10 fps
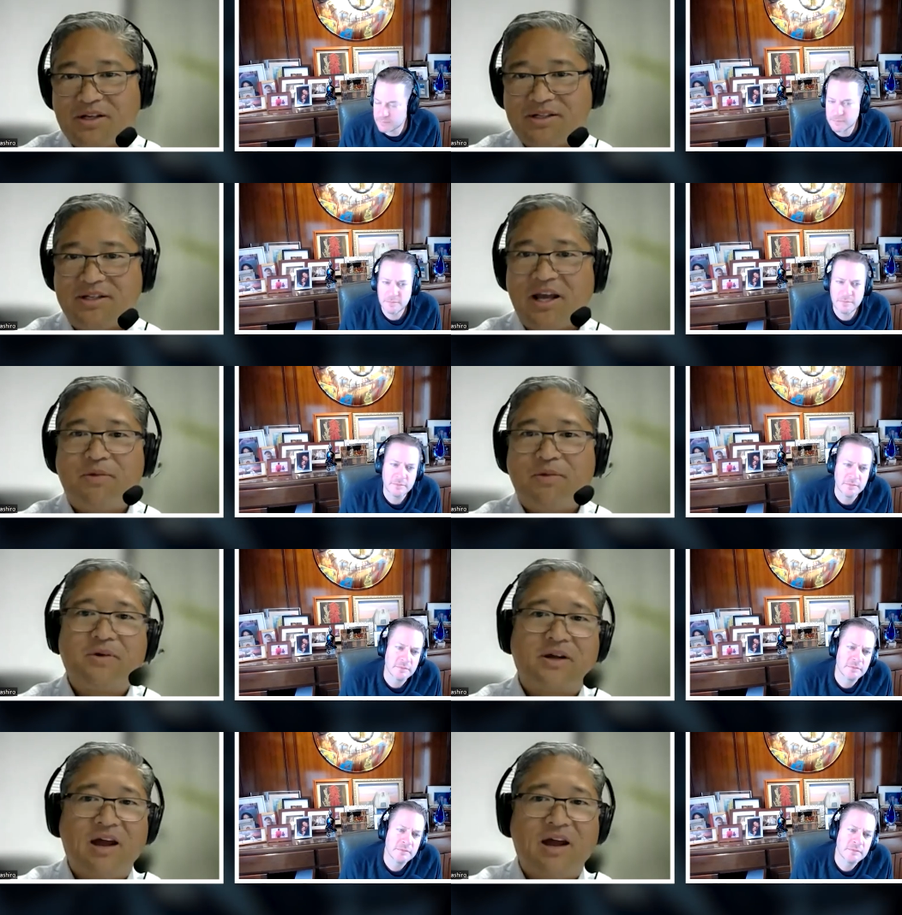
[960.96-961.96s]
Speaker 1: to stay in
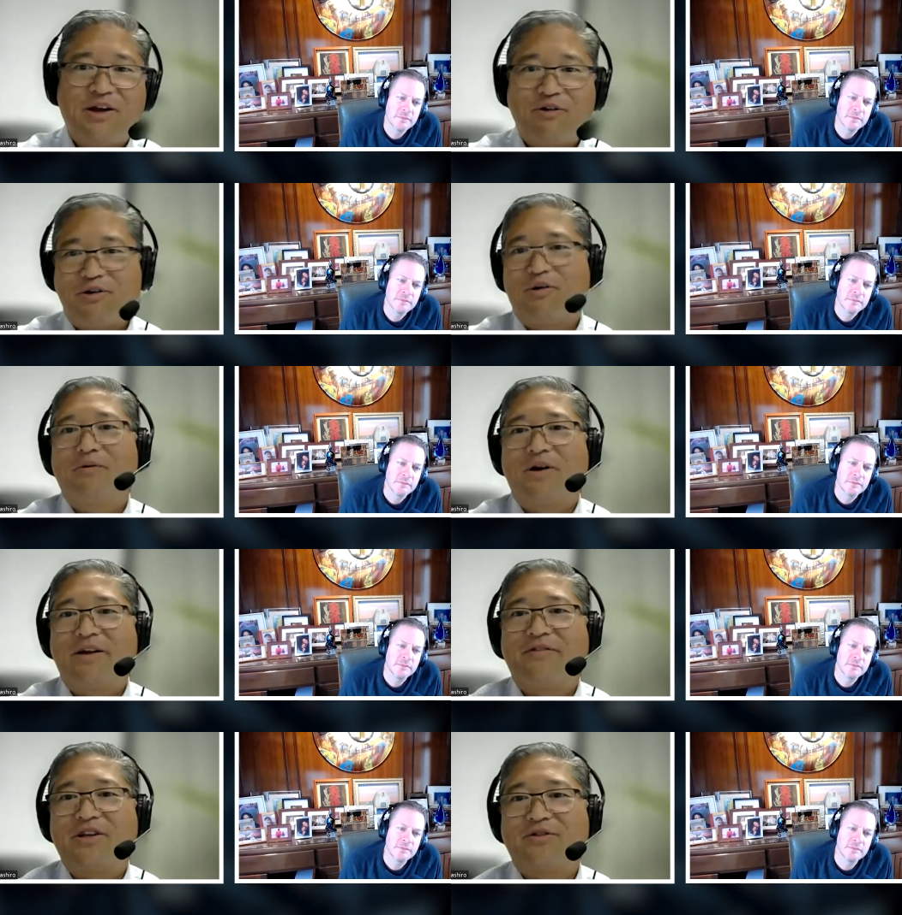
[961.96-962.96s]
public accounting or do I want
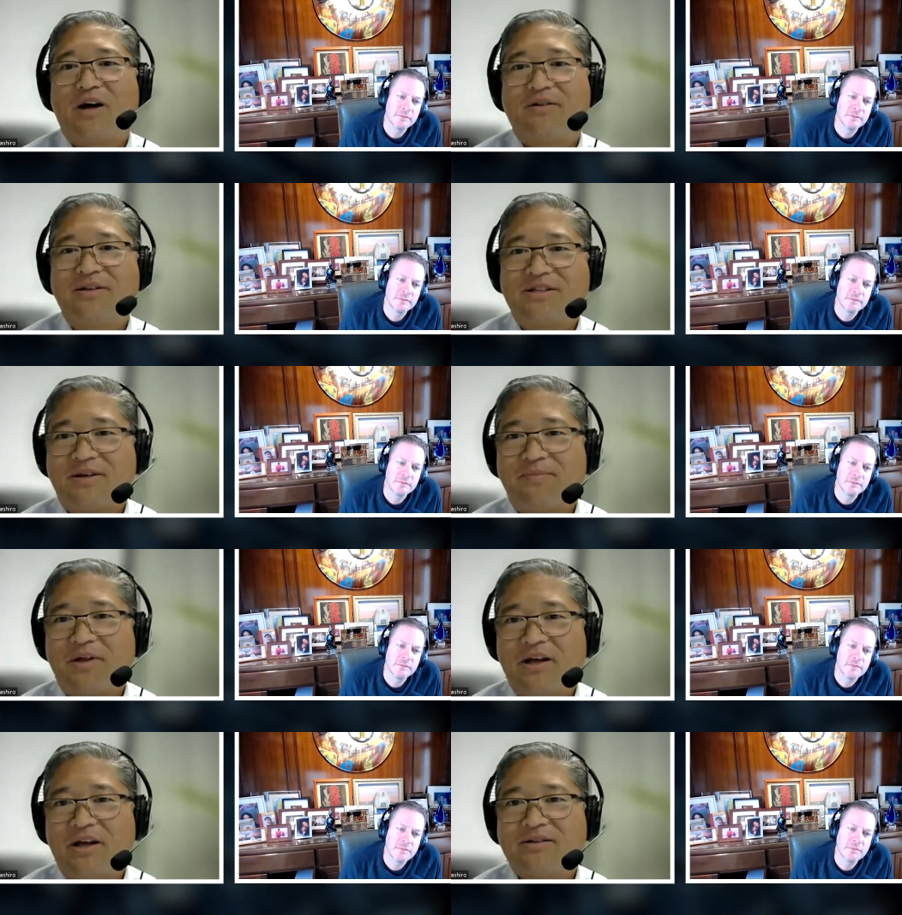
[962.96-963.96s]
to venture out into
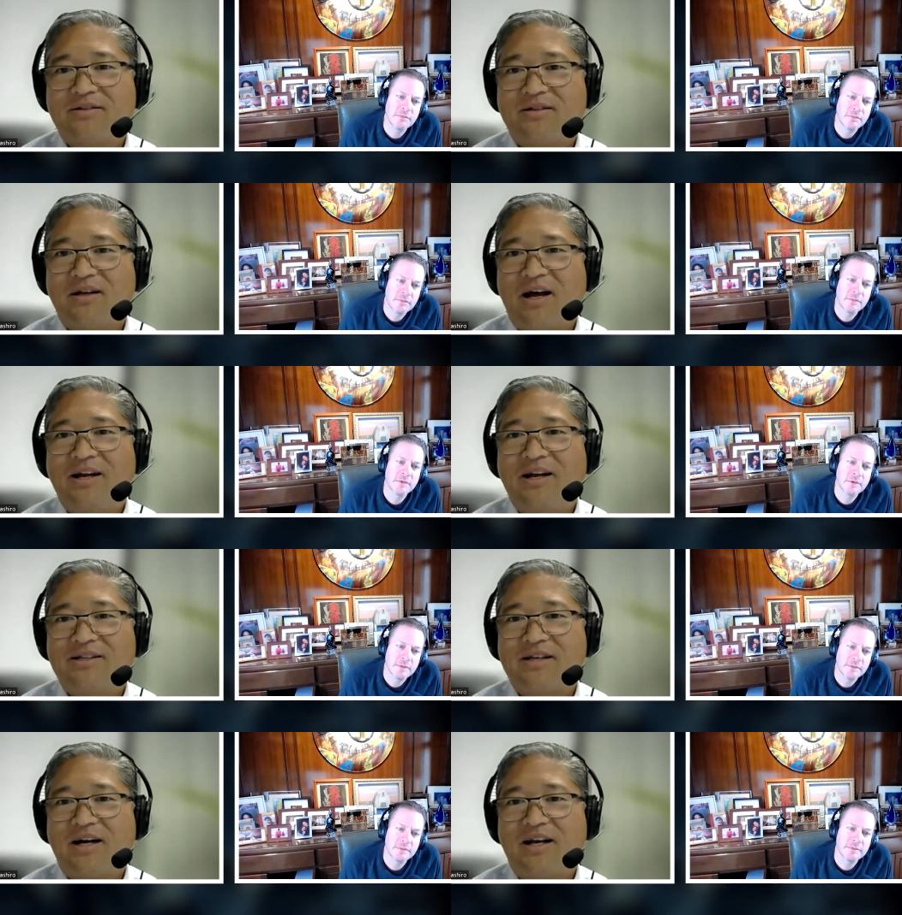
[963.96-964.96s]
something else? And I
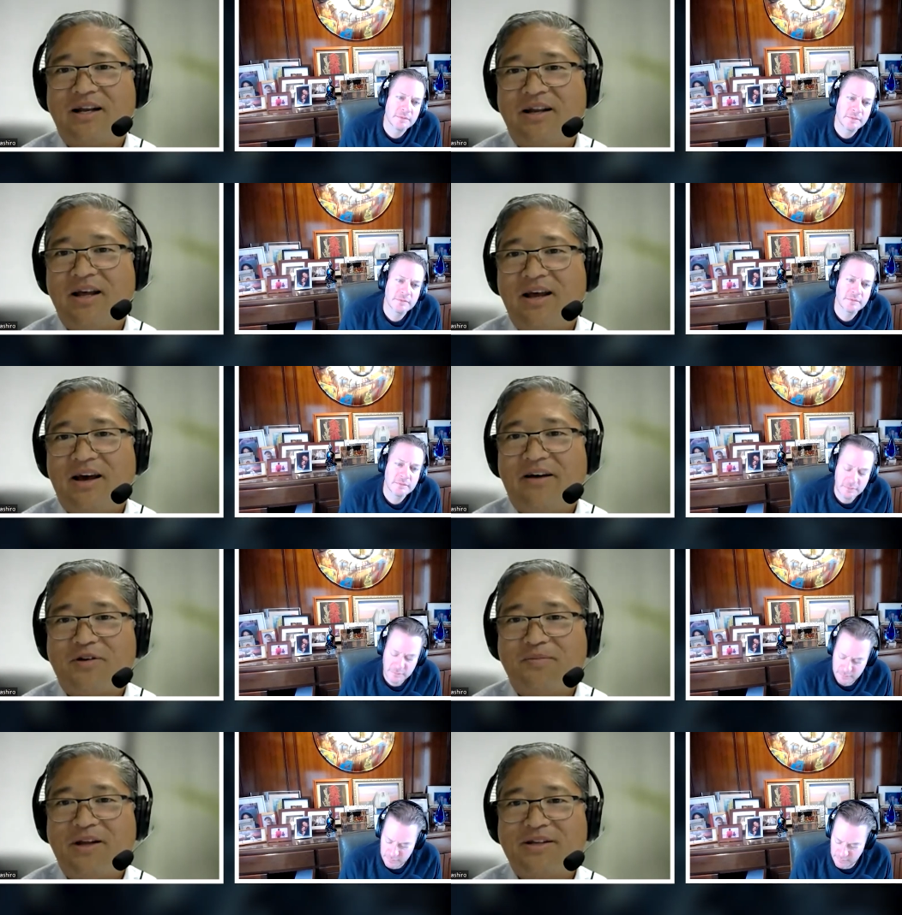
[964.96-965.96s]
decided
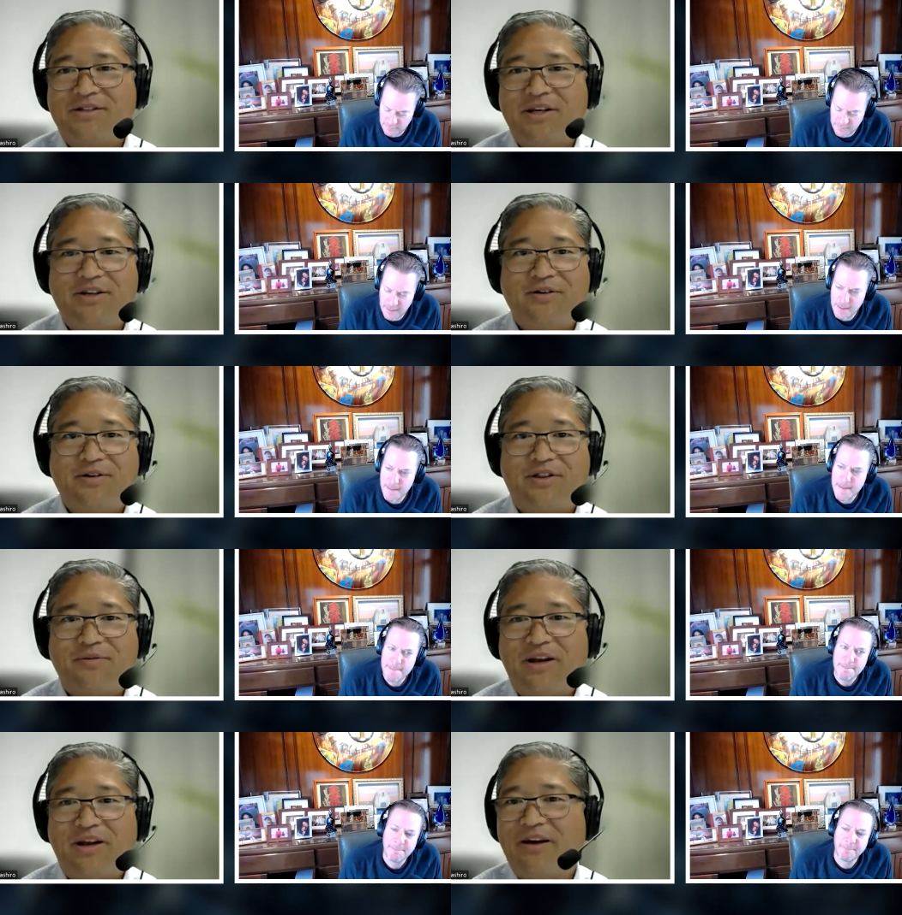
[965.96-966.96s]
after being a senior in
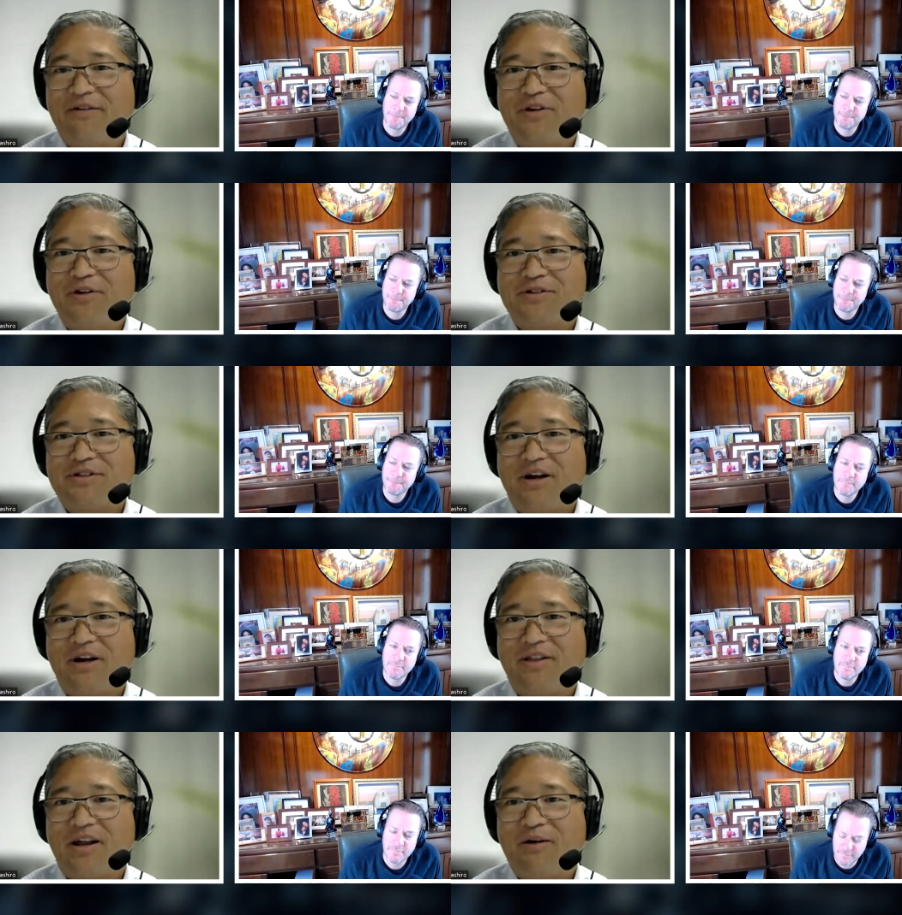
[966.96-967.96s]
three and a half years there
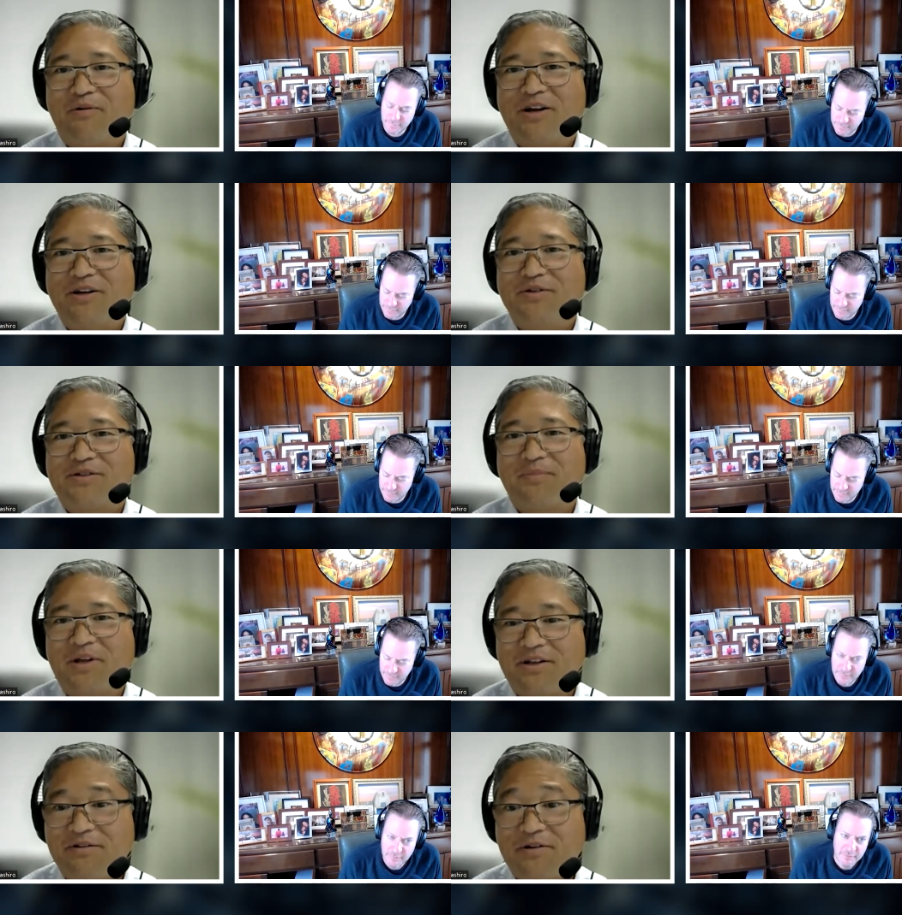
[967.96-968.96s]
that I wanted to do
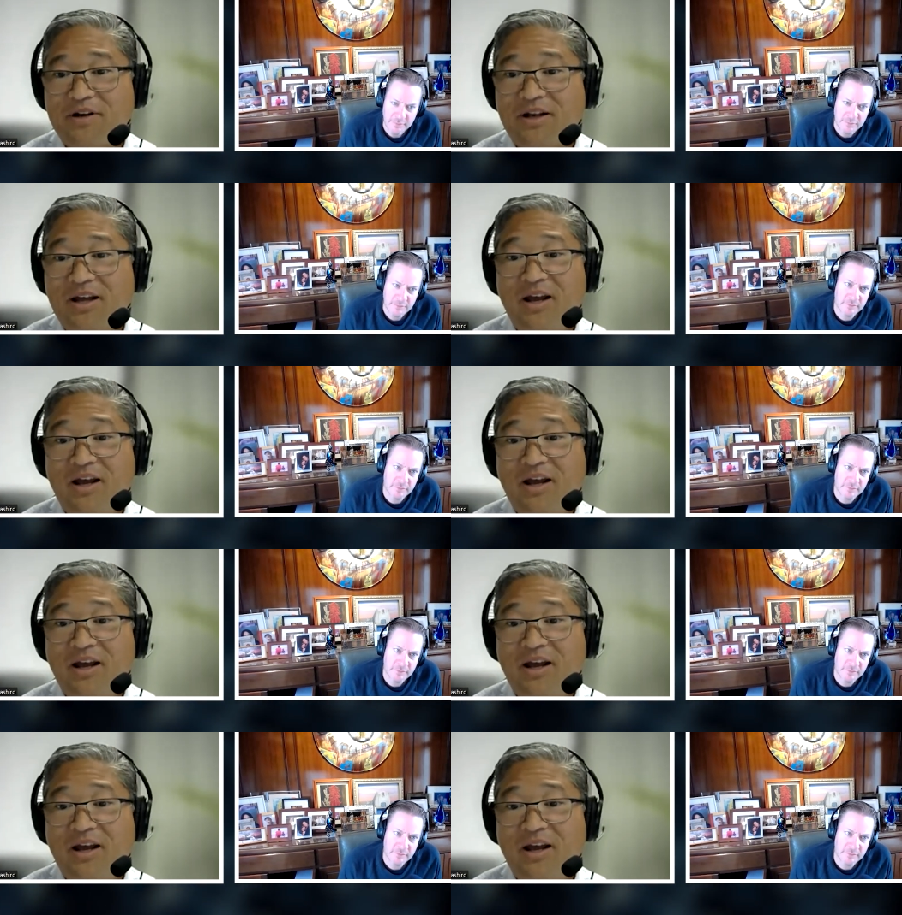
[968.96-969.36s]
something different.